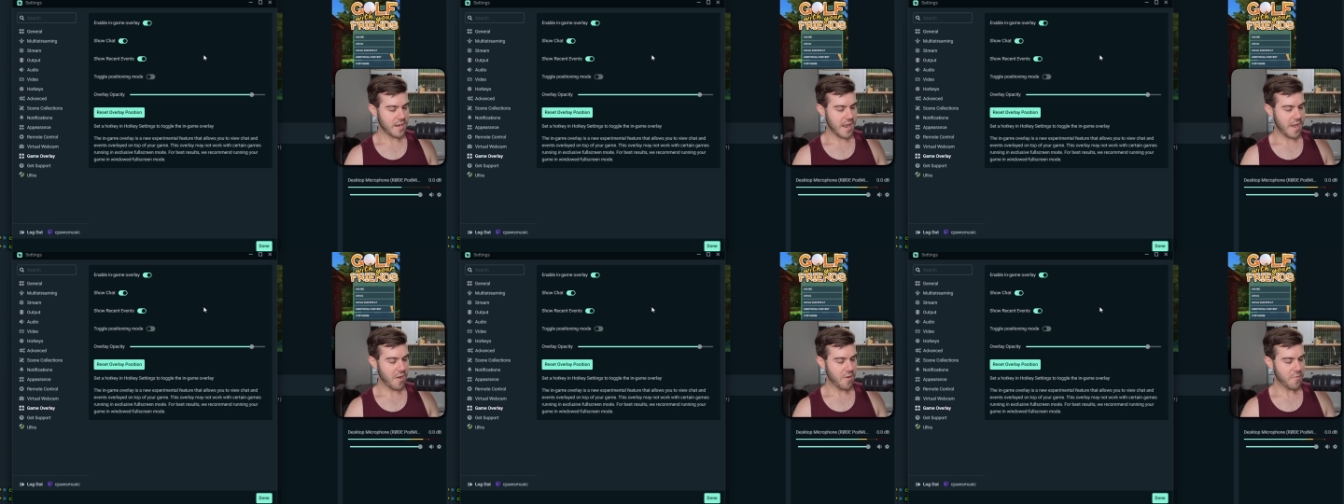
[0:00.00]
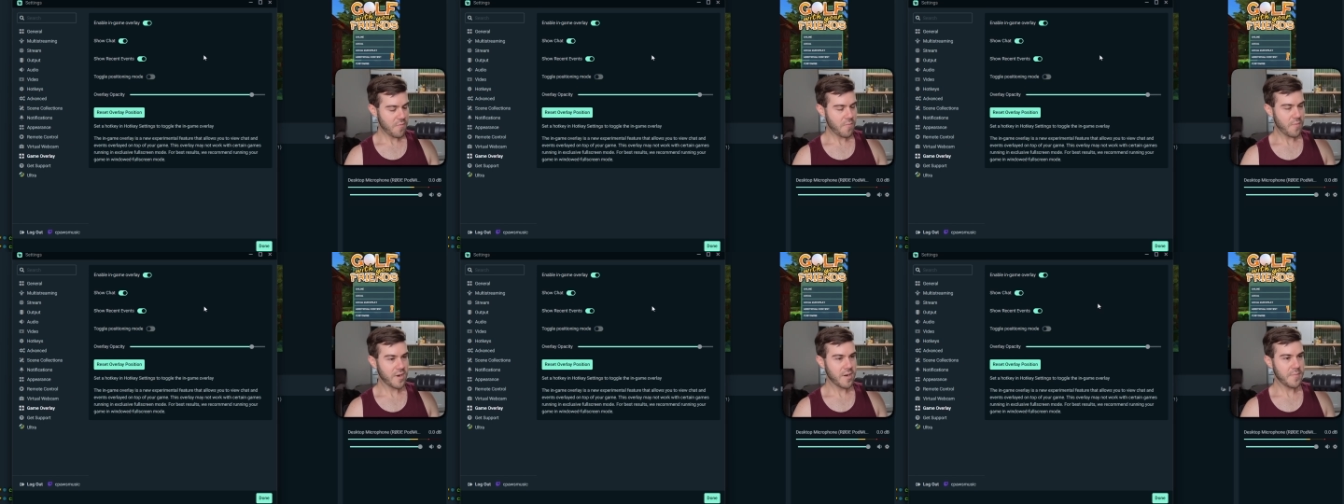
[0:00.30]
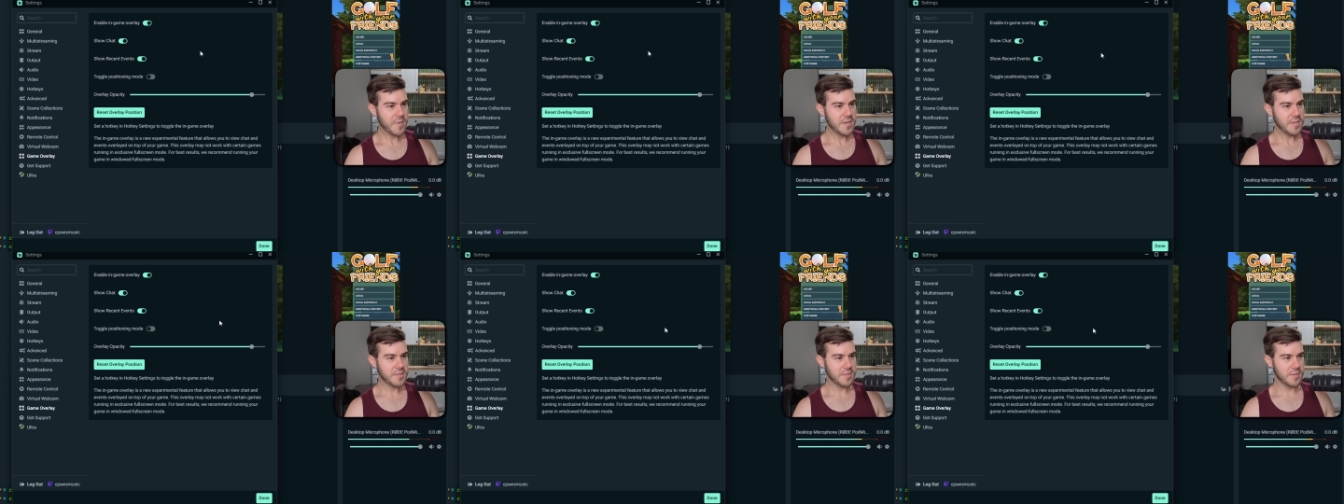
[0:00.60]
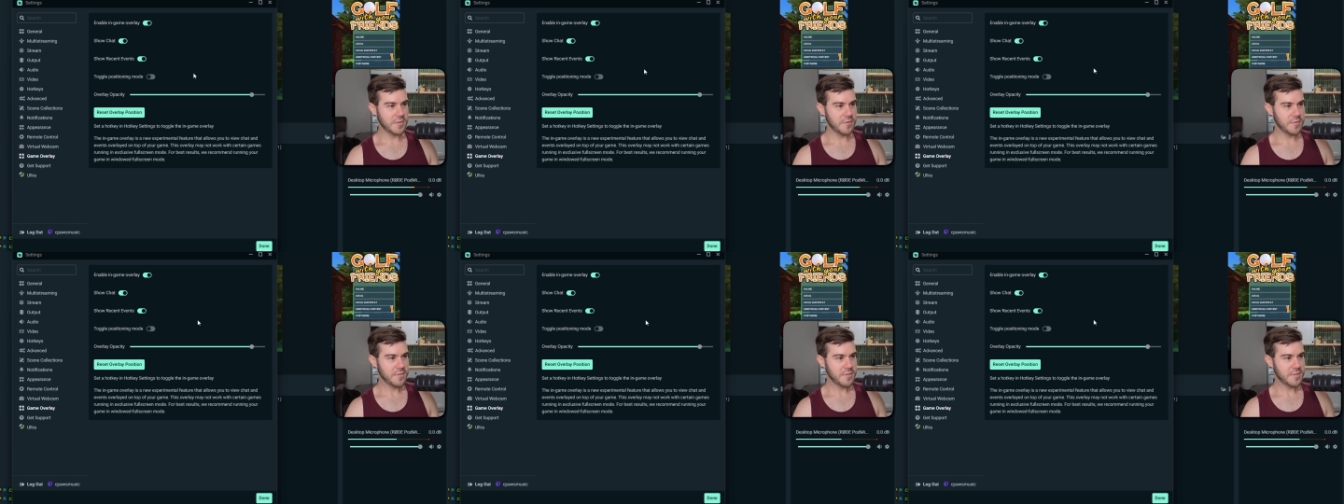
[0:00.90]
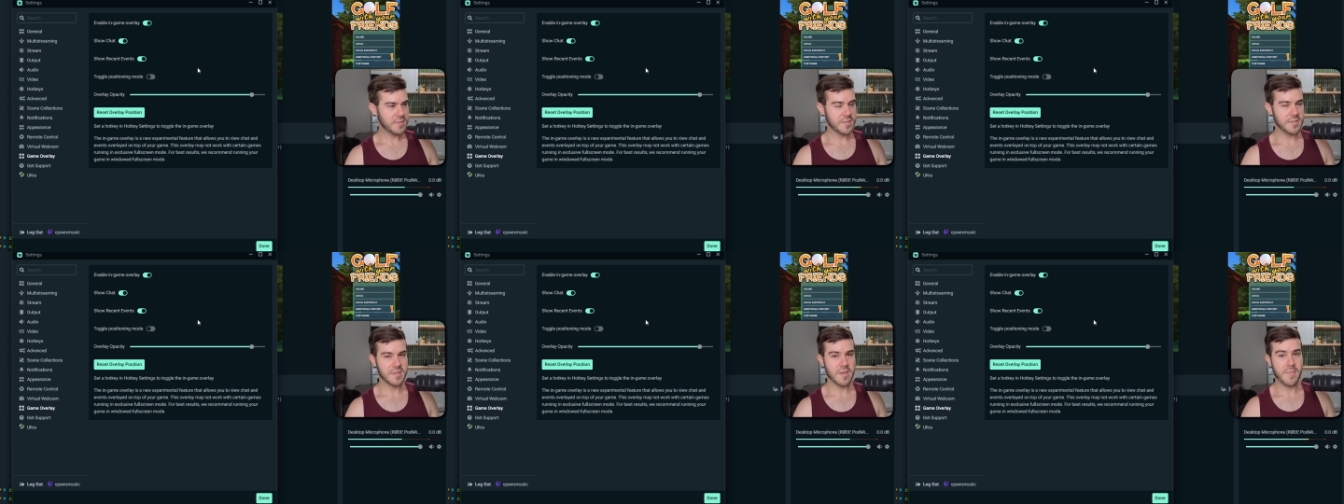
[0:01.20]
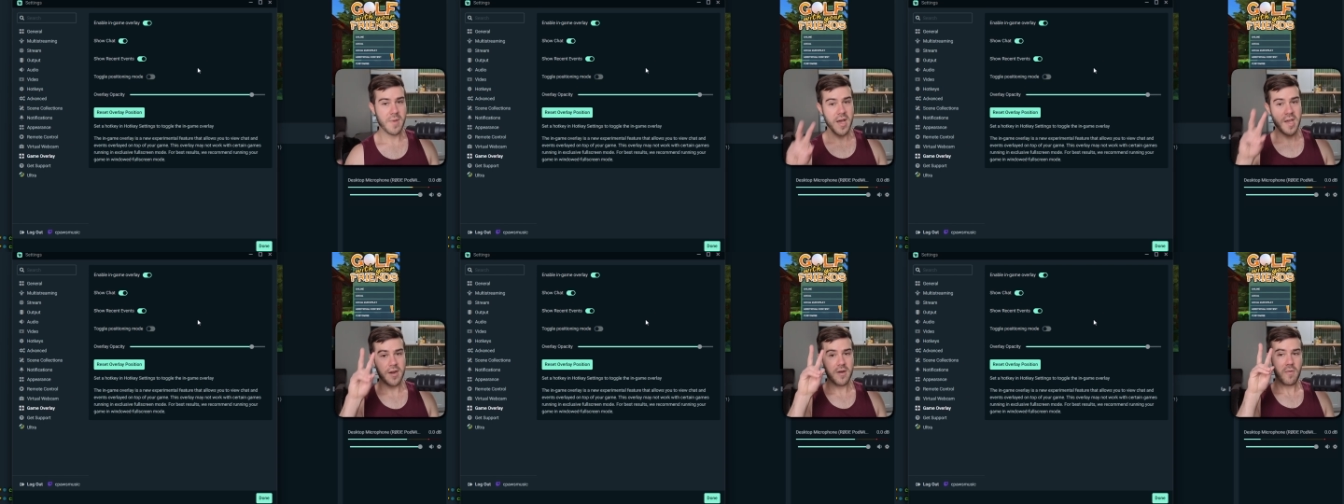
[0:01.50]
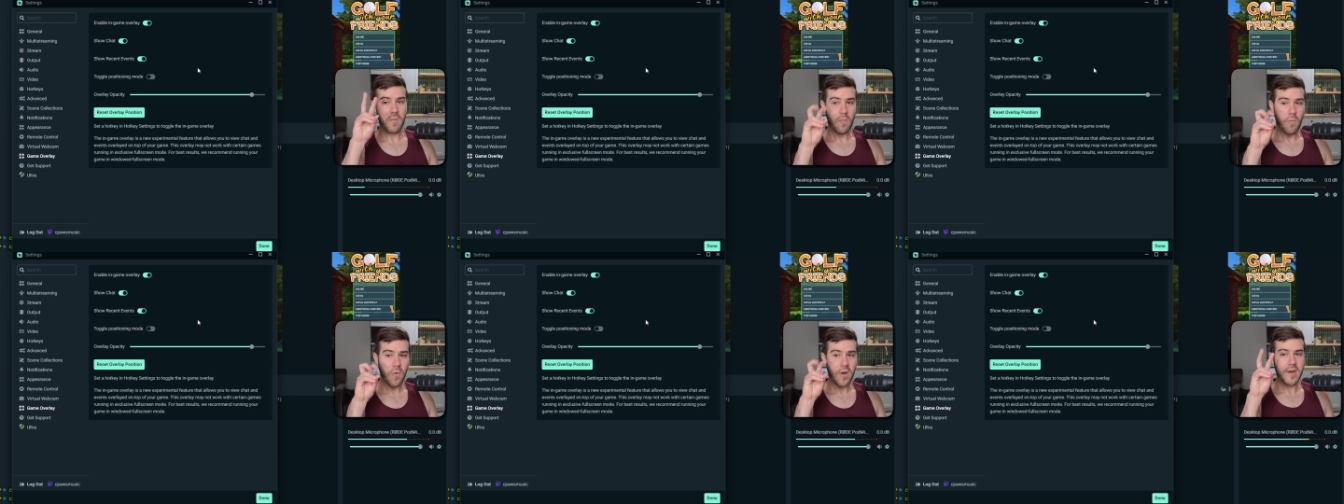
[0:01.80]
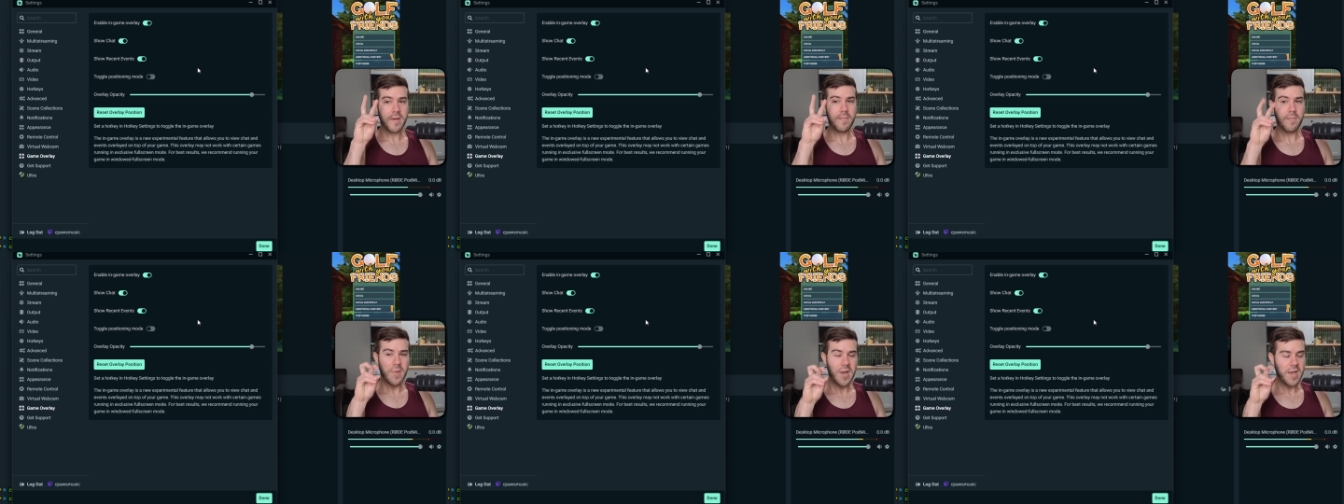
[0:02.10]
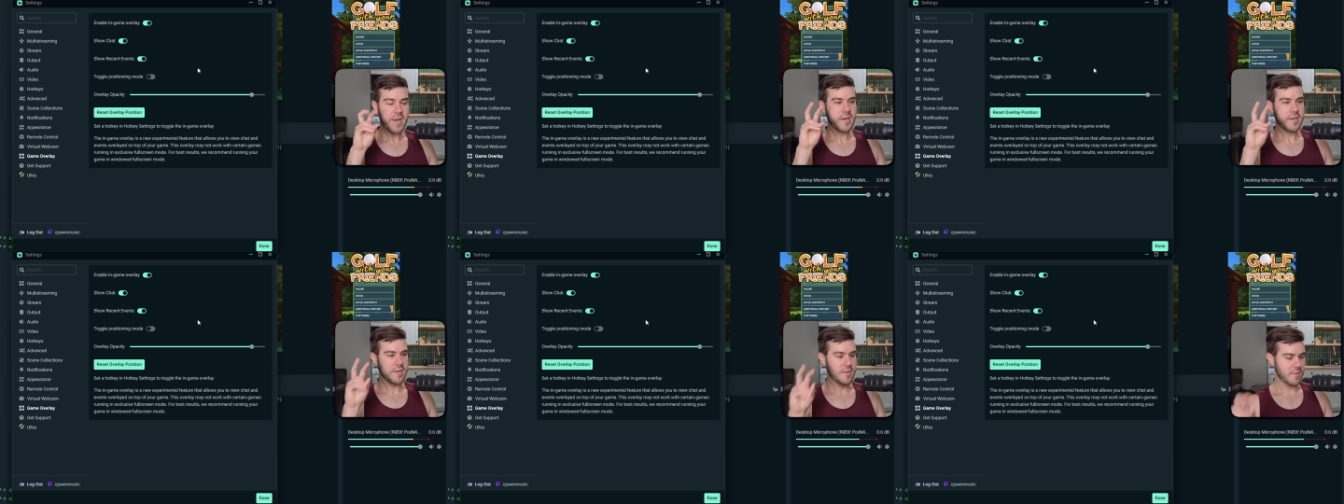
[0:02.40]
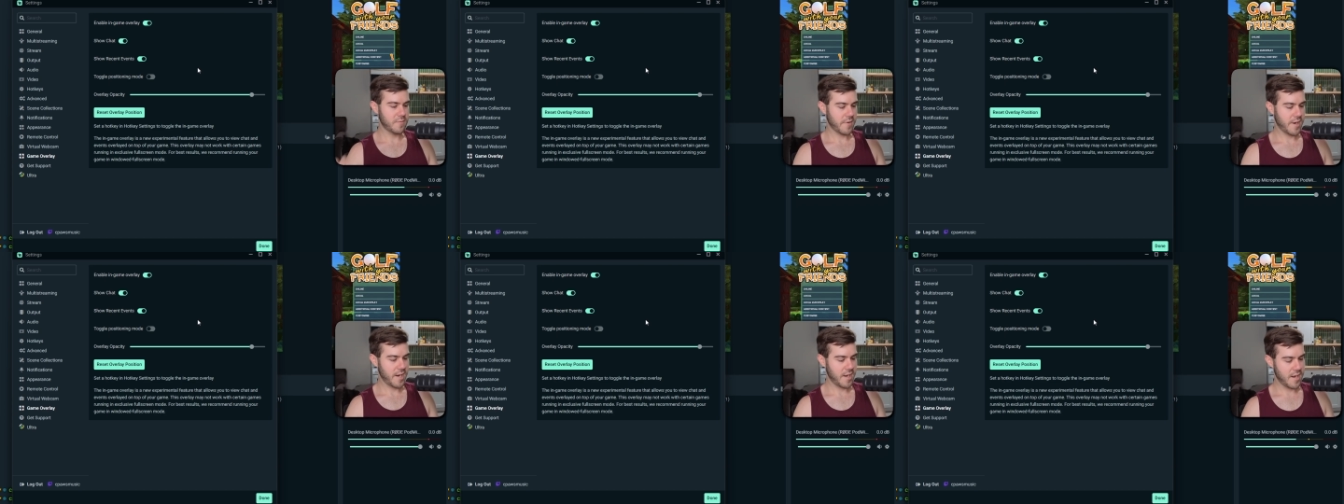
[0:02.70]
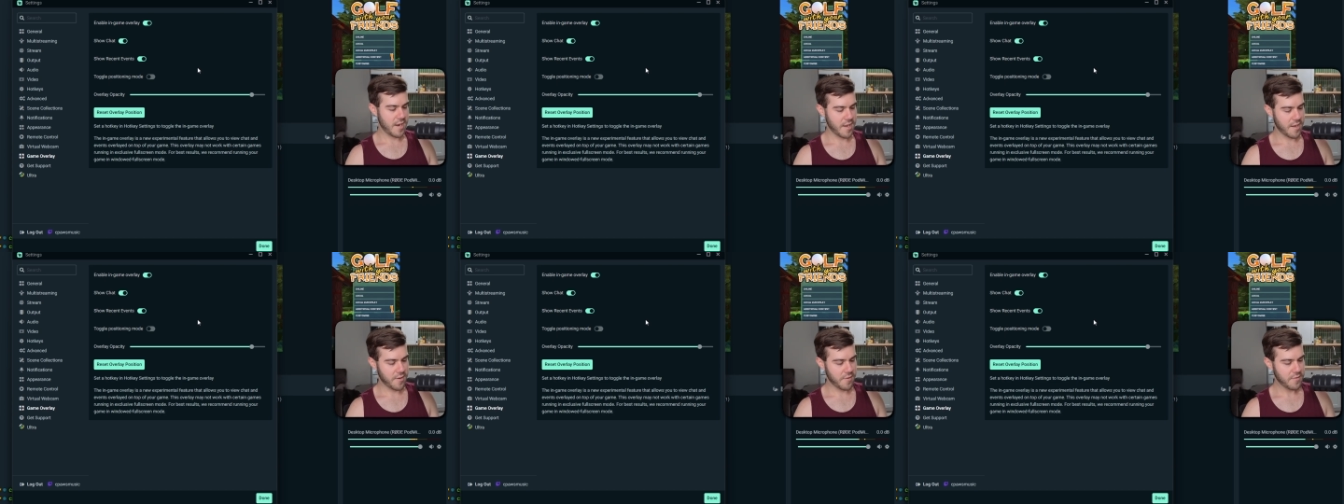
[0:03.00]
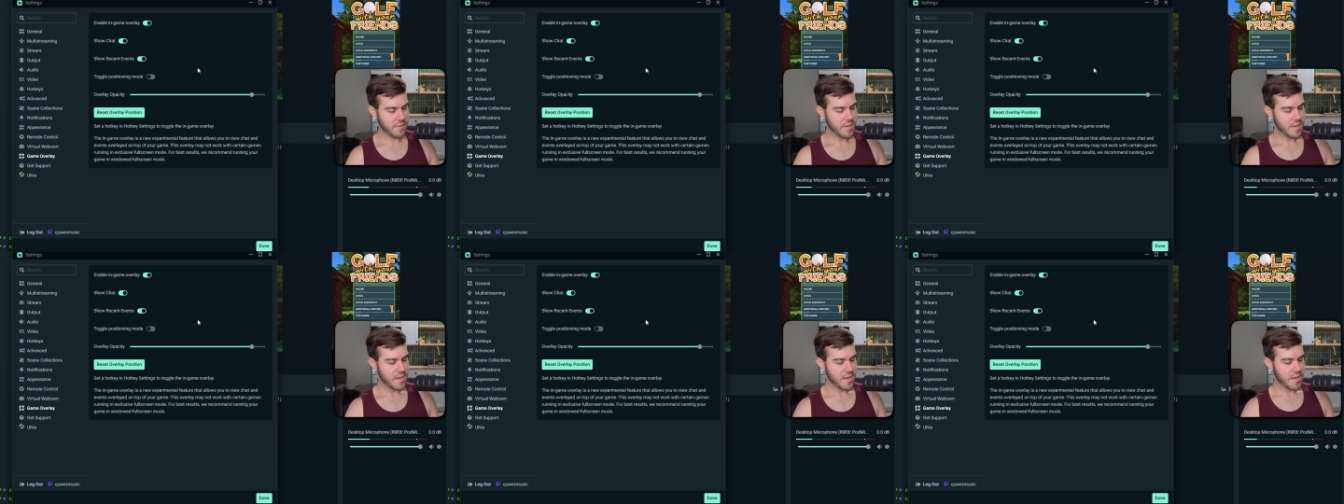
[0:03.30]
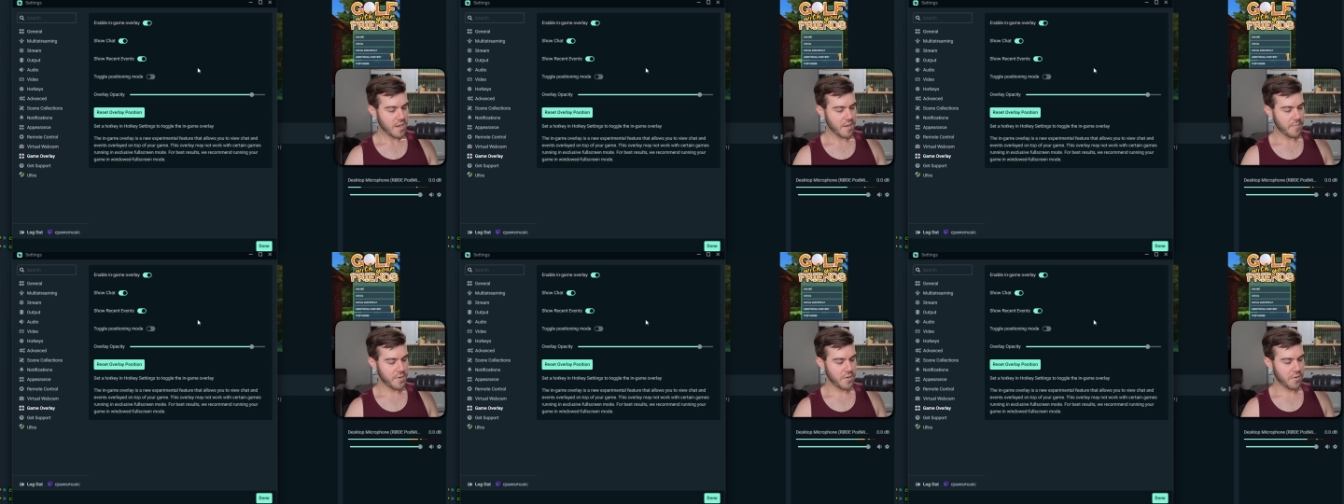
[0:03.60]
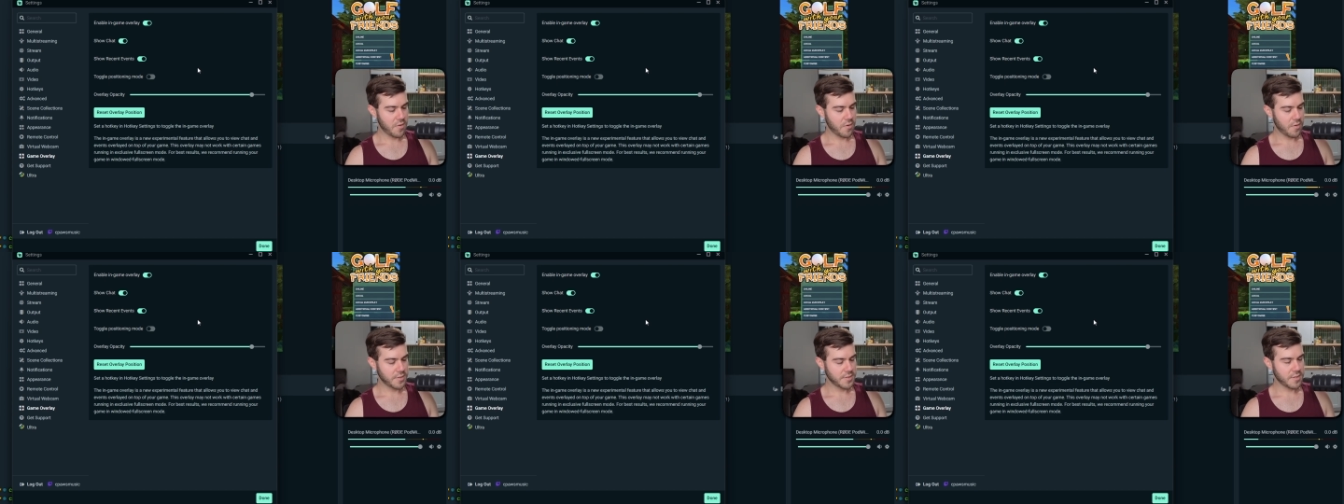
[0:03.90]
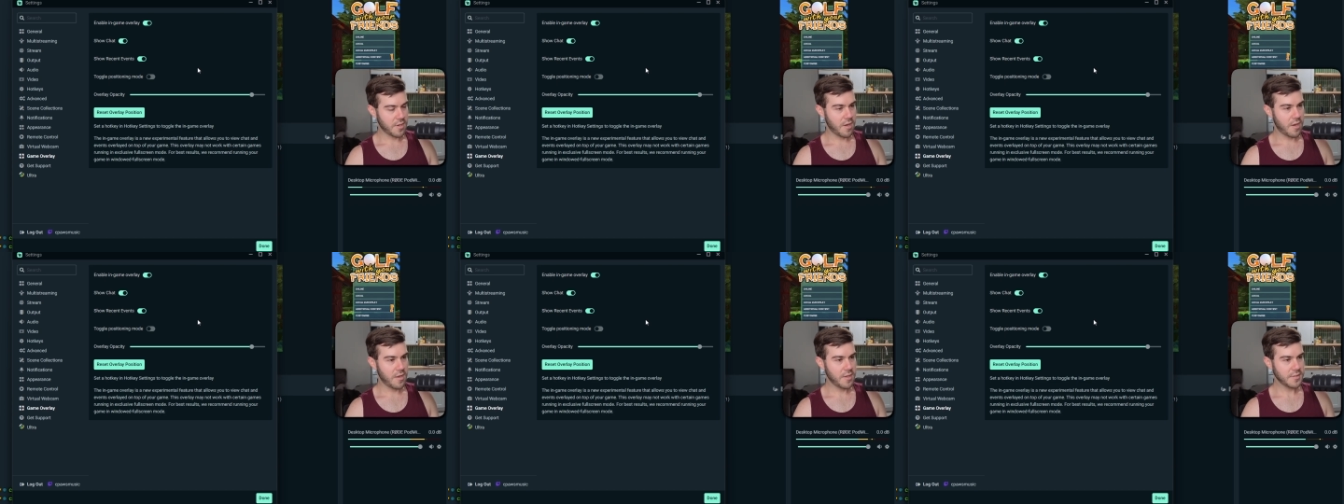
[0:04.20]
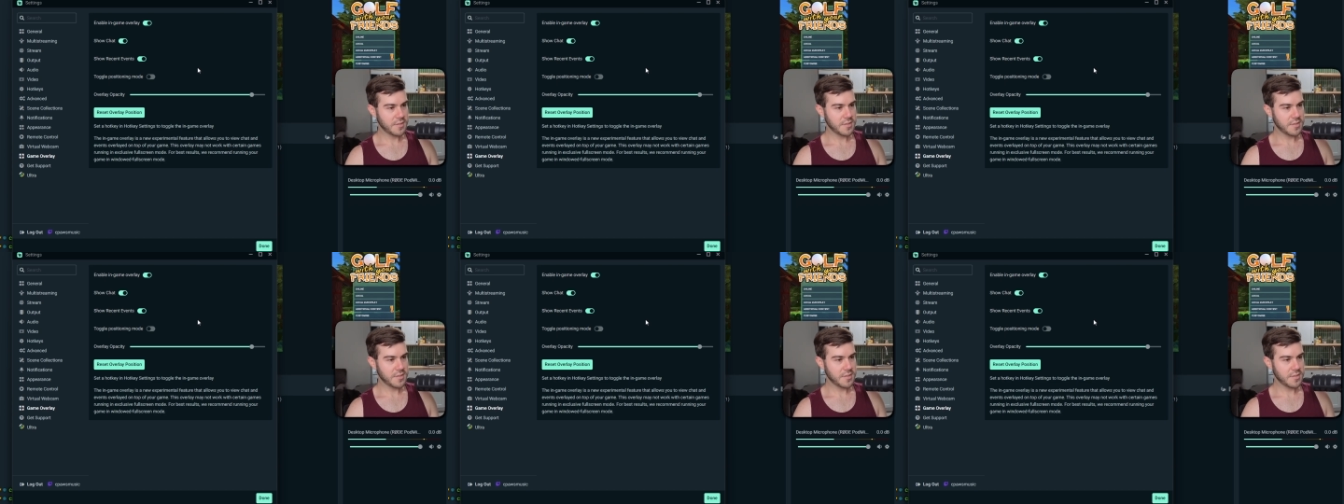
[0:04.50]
Now, what I'm gonna do, since I'm on one monitor right now, I'm gonna hold Alt